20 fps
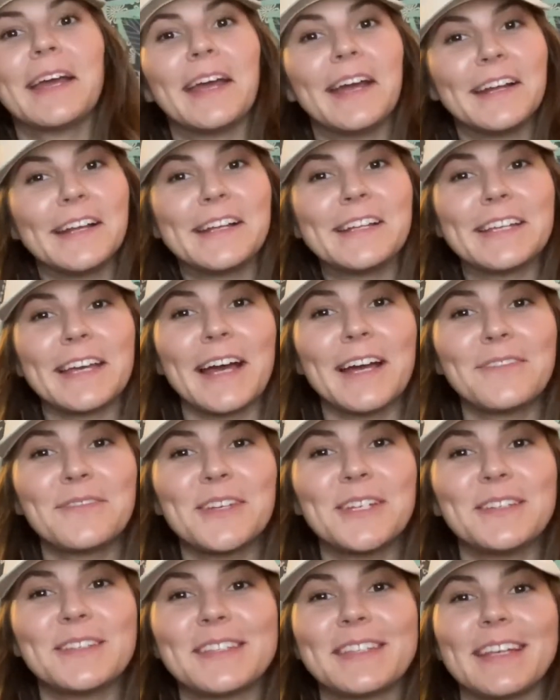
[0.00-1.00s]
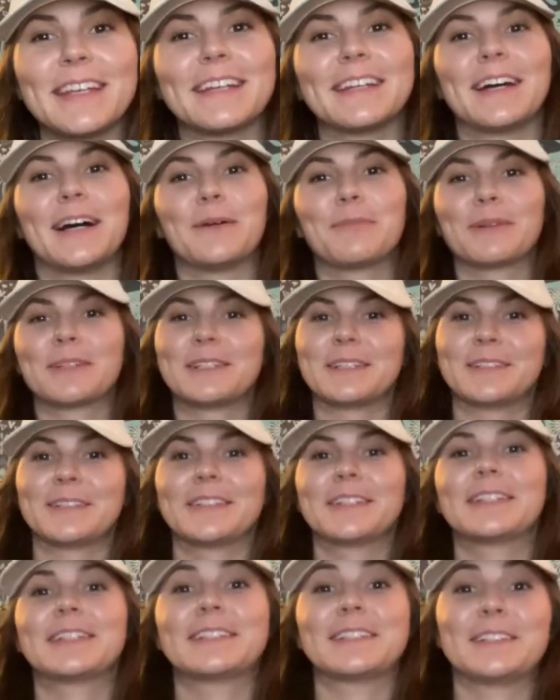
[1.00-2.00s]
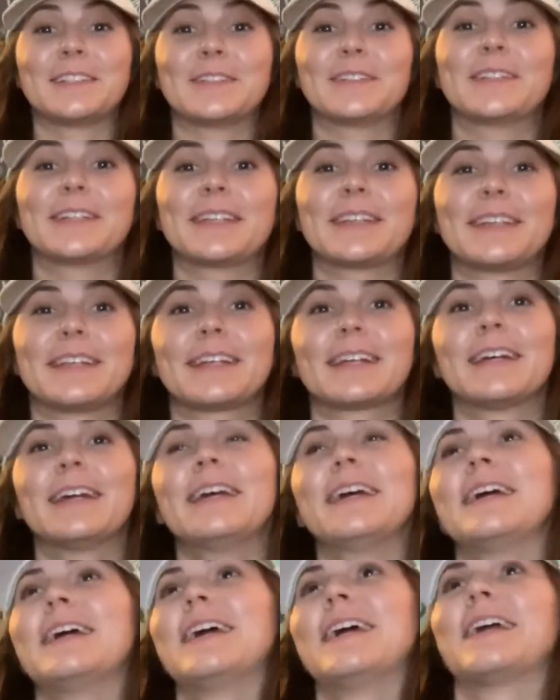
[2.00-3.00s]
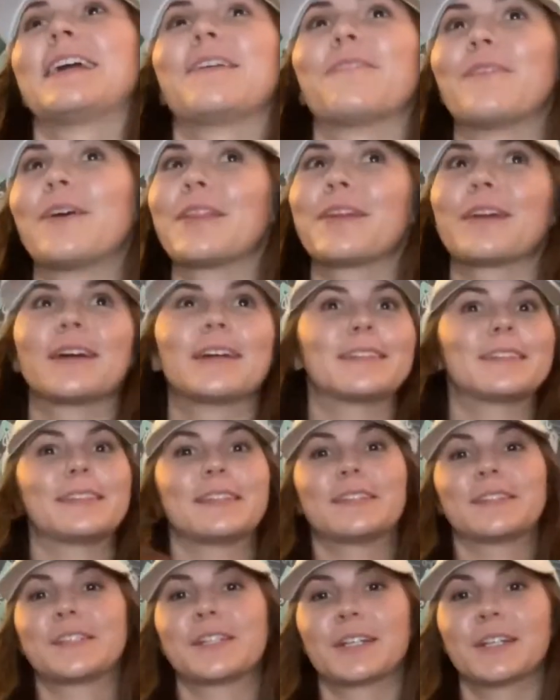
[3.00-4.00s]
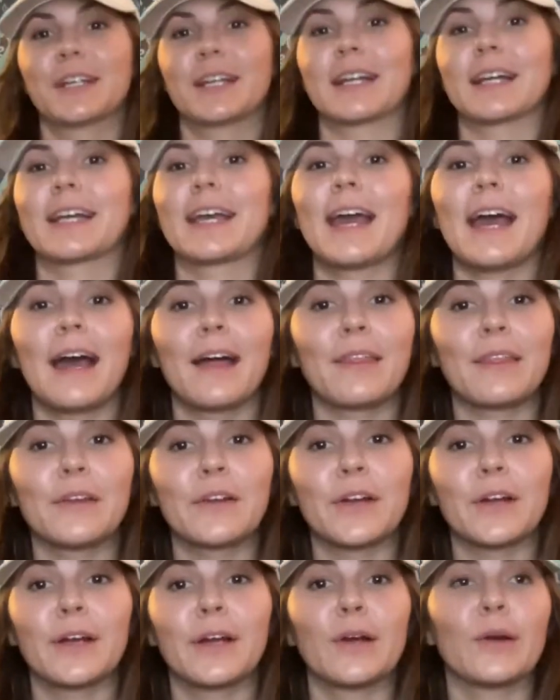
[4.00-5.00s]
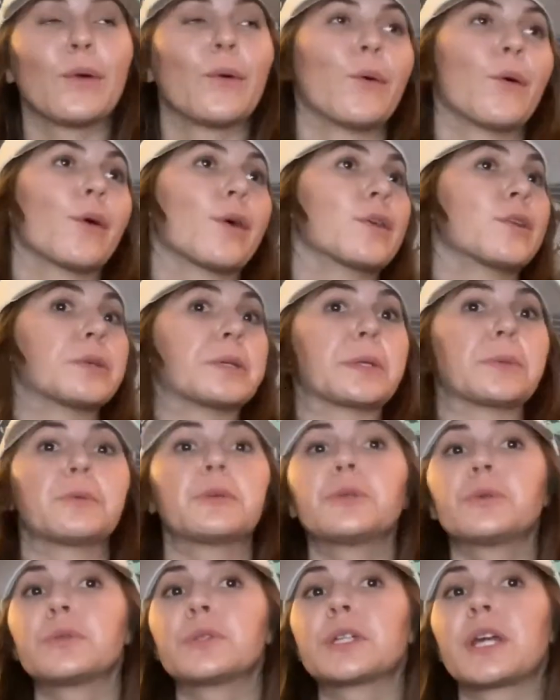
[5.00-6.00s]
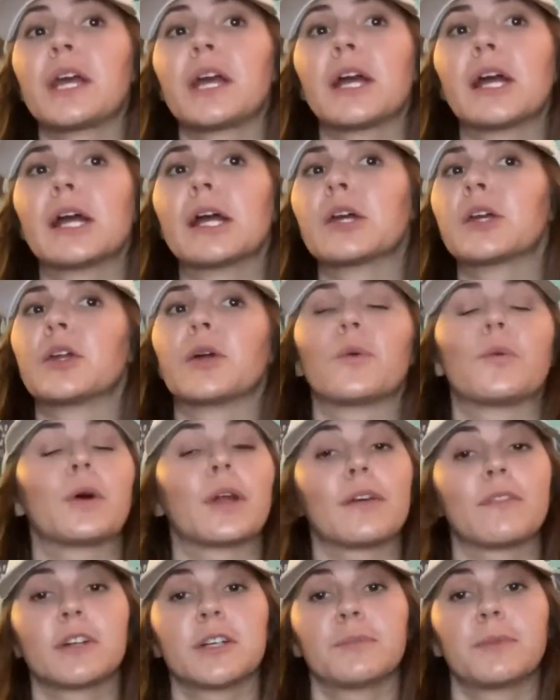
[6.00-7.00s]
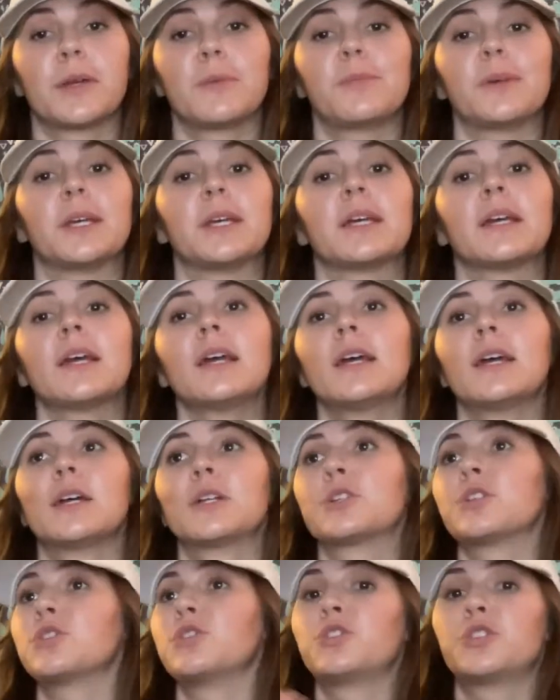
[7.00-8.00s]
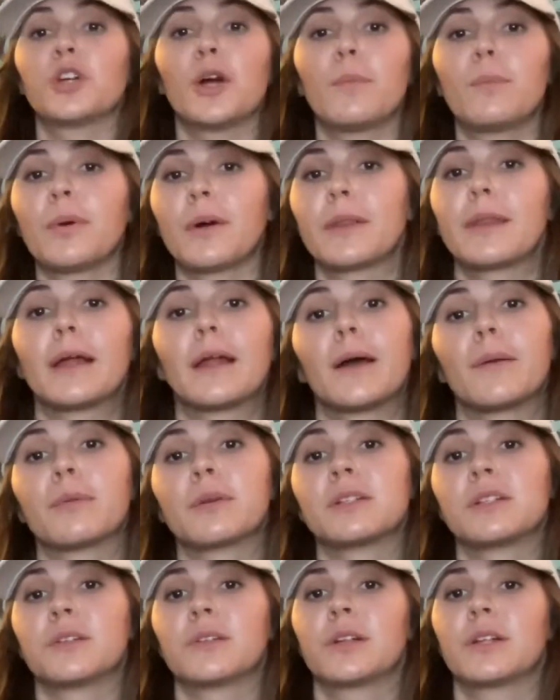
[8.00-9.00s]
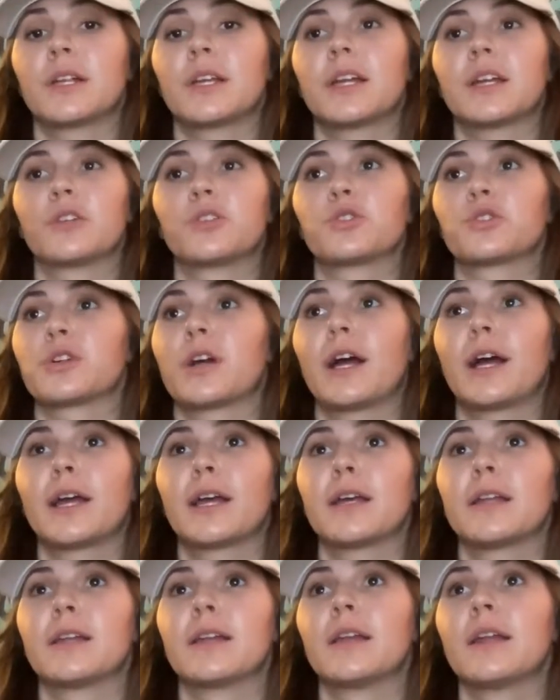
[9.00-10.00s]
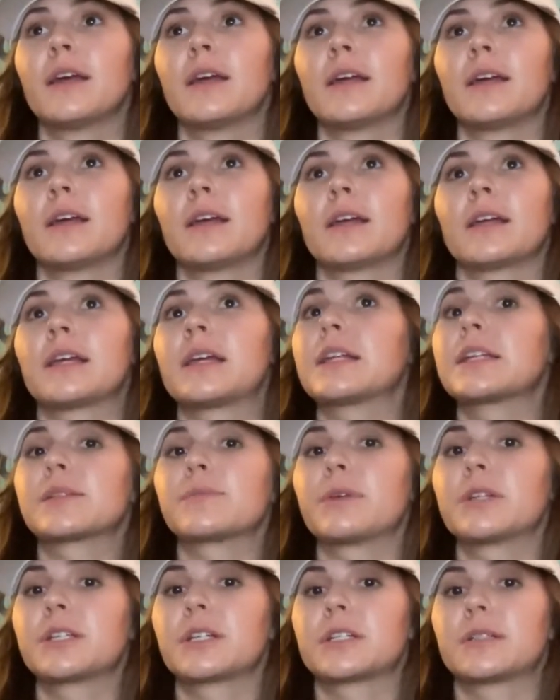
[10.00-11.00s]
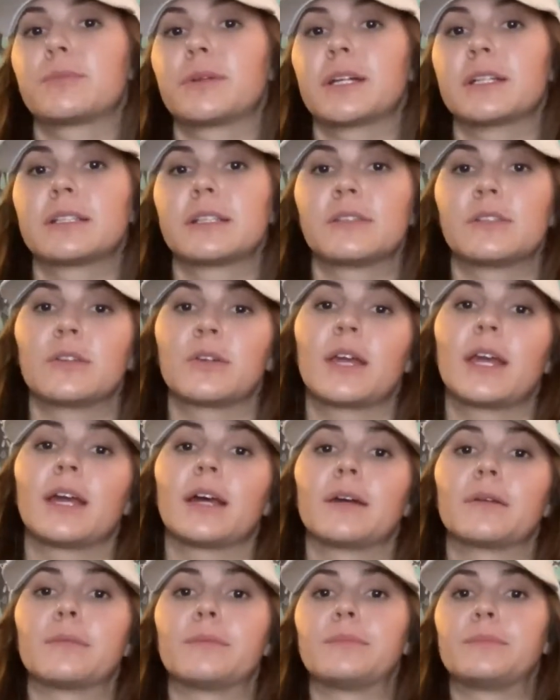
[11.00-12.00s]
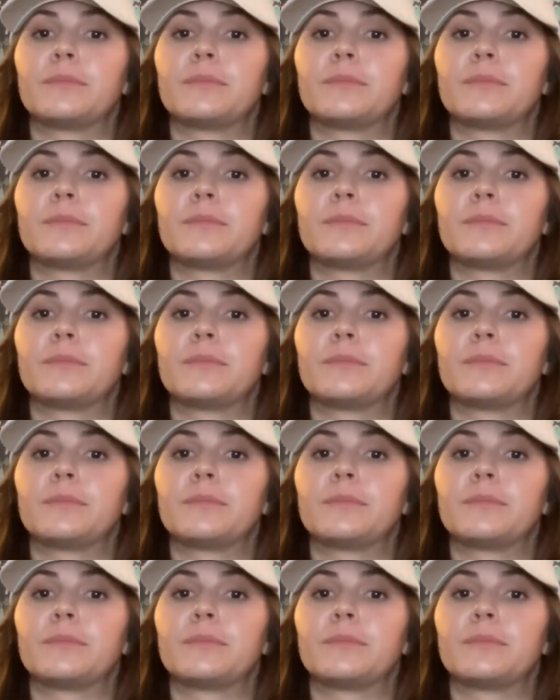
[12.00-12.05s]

Anytime you see an opportunity to do anything, whether it's inserting a catheter or doing wound care, you know, whatever it may be, just jump on that opportunity and try and get as much experience as you can.